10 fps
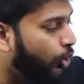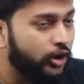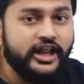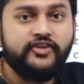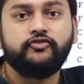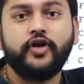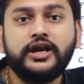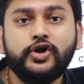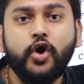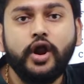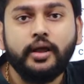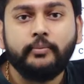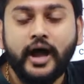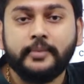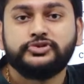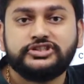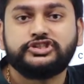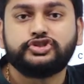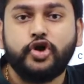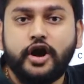only one column. I'm
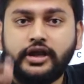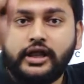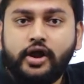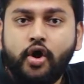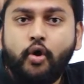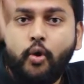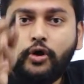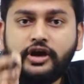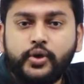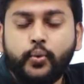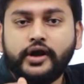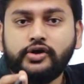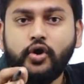just sorting only one